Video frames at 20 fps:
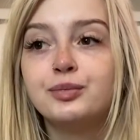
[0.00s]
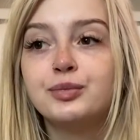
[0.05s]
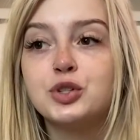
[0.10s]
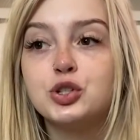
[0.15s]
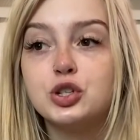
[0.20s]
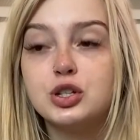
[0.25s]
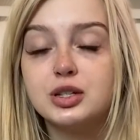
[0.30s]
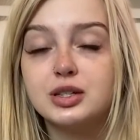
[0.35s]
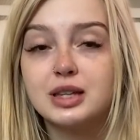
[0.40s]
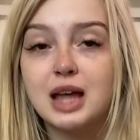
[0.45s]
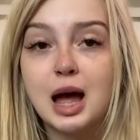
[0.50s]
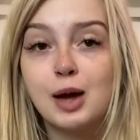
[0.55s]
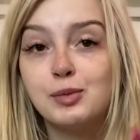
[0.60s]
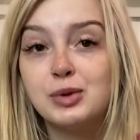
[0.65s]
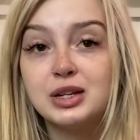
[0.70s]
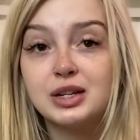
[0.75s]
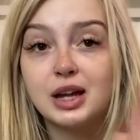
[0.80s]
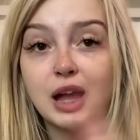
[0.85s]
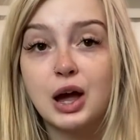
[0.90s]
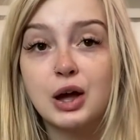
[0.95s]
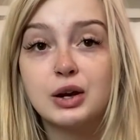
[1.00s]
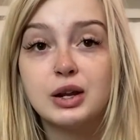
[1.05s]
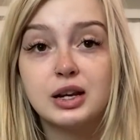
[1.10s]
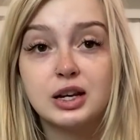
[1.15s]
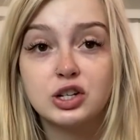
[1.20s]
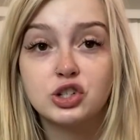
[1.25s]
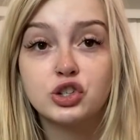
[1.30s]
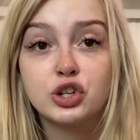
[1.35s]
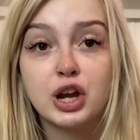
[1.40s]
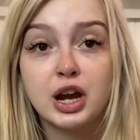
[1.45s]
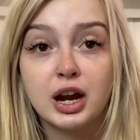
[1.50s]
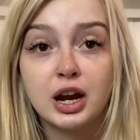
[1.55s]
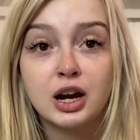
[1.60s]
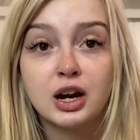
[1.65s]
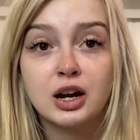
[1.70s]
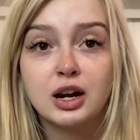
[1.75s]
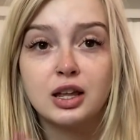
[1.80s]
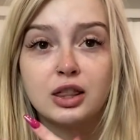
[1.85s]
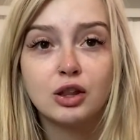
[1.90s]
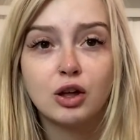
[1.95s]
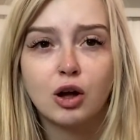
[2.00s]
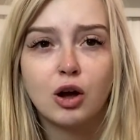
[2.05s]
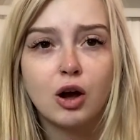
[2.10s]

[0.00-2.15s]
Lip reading: She sat me down in a chair in the